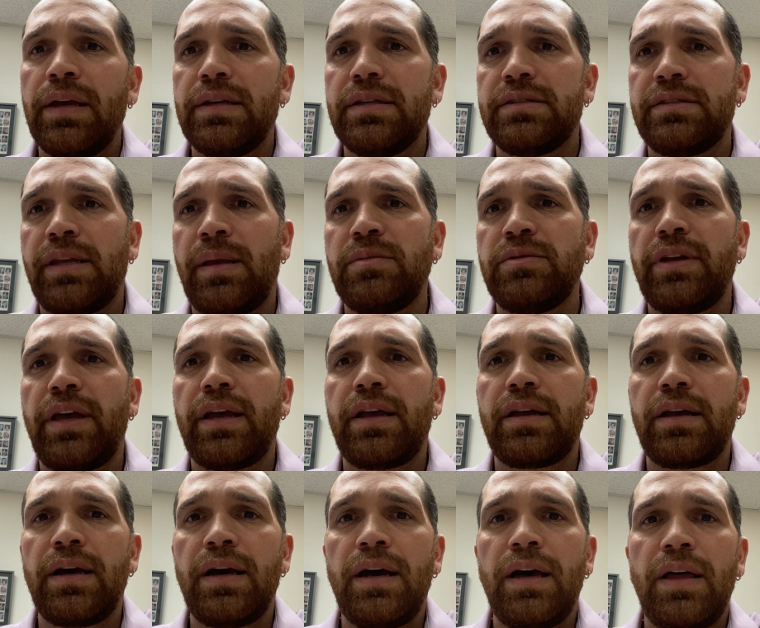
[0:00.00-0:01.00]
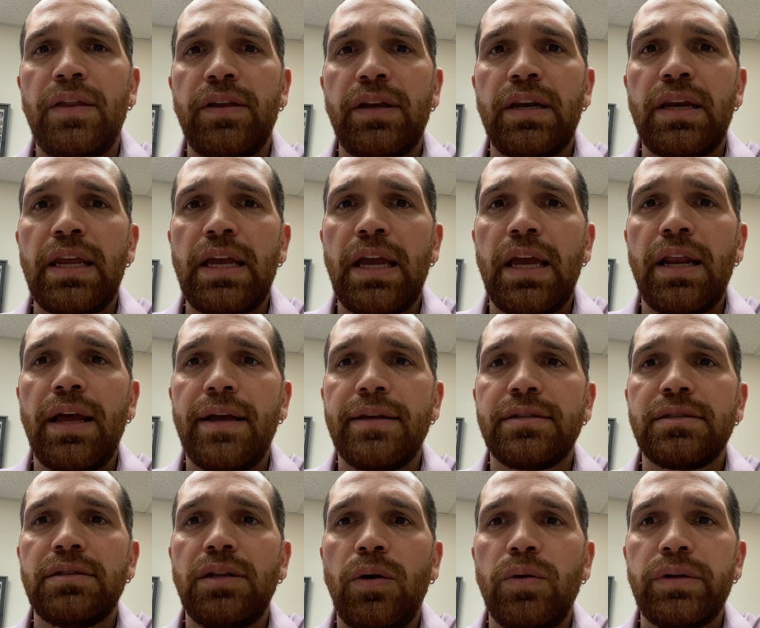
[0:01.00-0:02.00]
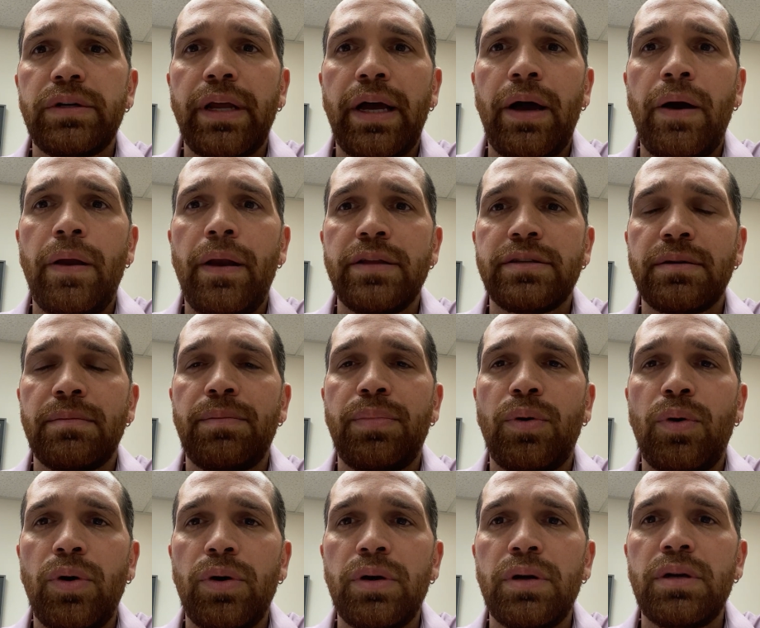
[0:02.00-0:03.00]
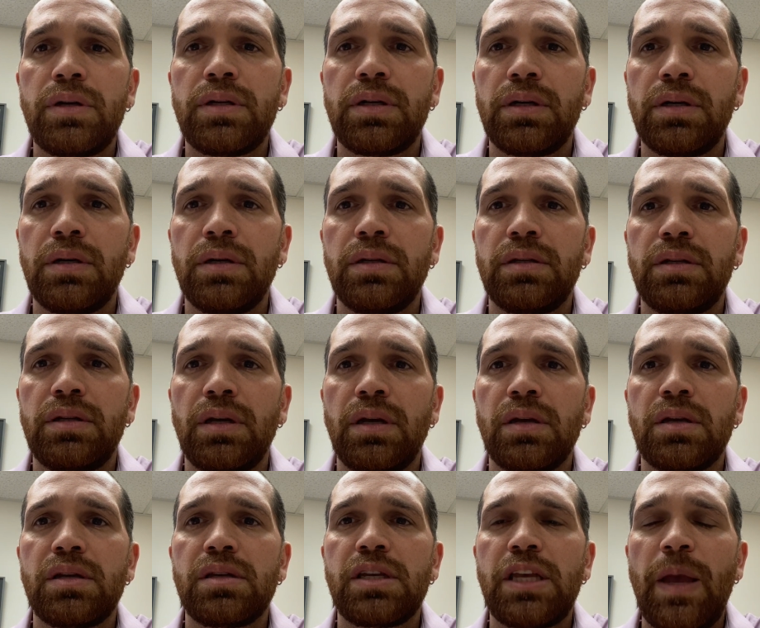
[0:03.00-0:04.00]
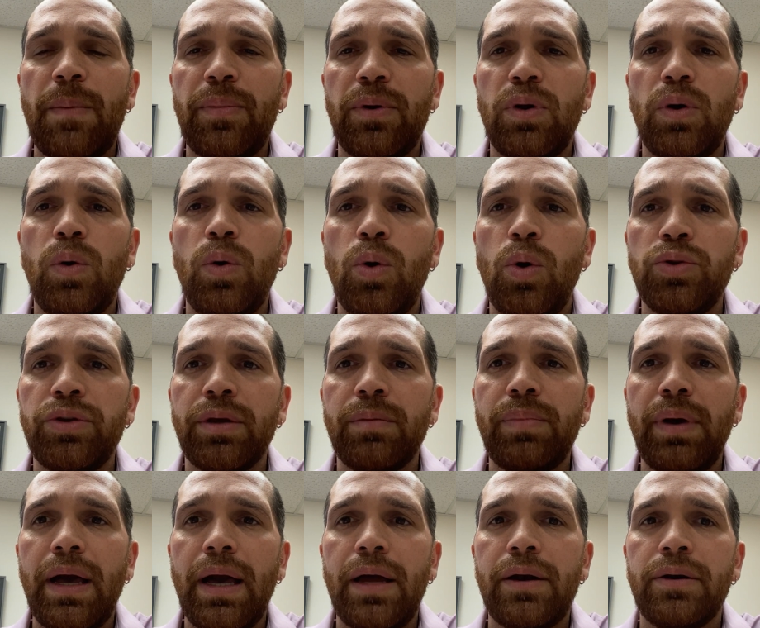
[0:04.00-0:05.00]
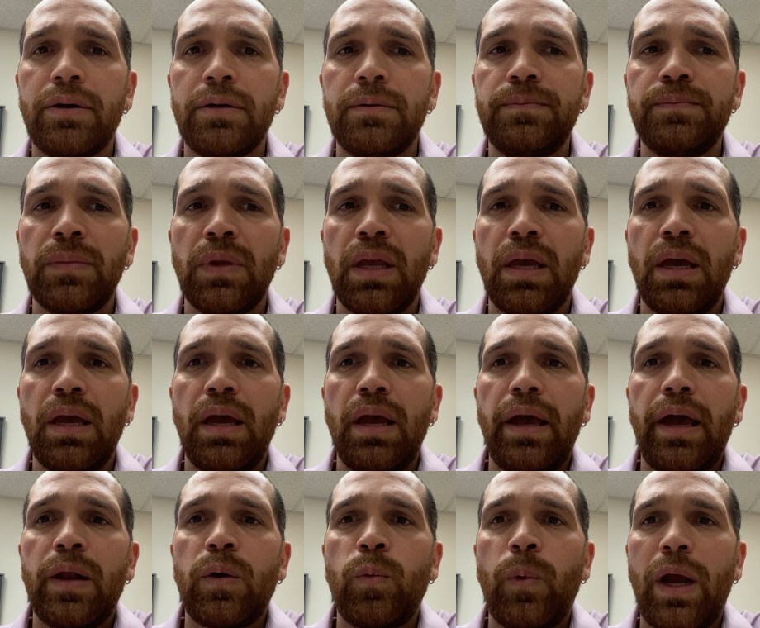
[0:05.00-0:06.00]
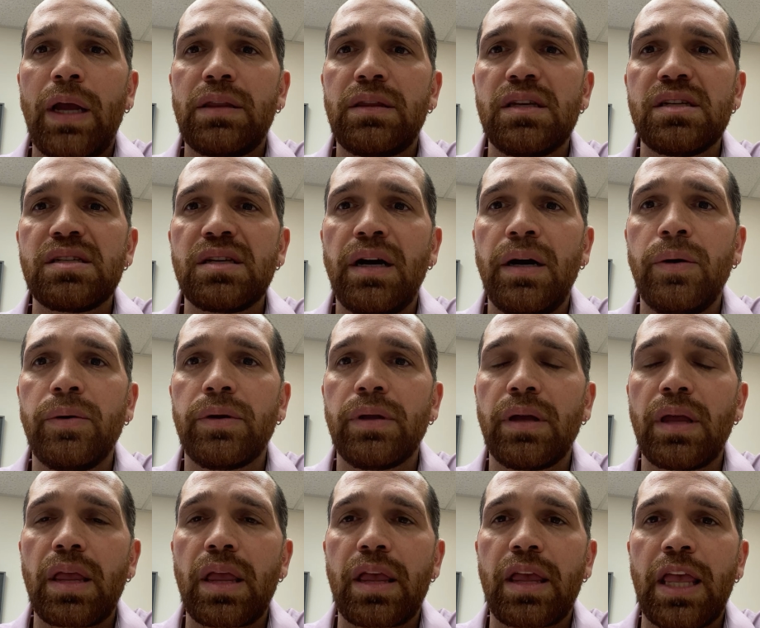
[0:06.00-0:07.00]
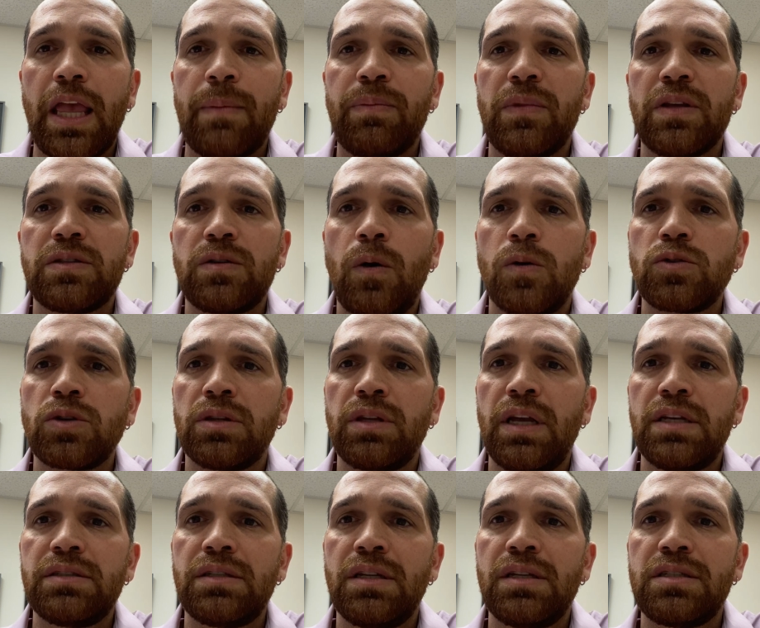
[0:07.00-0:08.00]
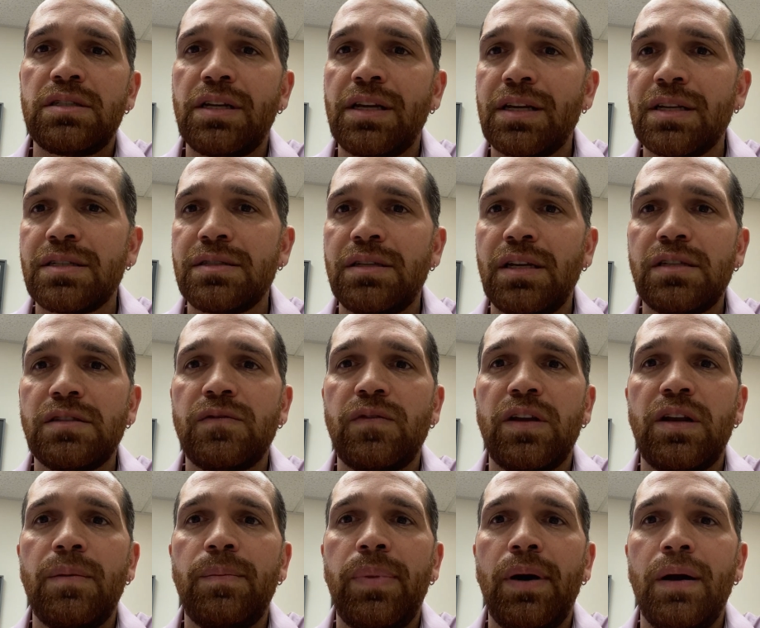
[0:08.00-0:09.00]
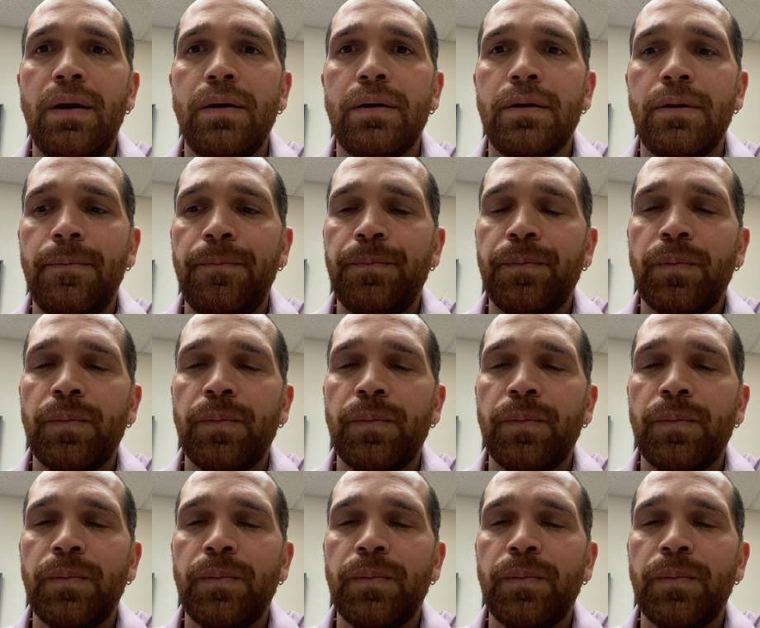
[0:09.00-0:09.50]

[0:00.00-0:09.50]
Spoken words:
It seems like the need has slowed down. It's important to keep in a holding pattern and wait this out. Keep the social distancing 6 feet apart.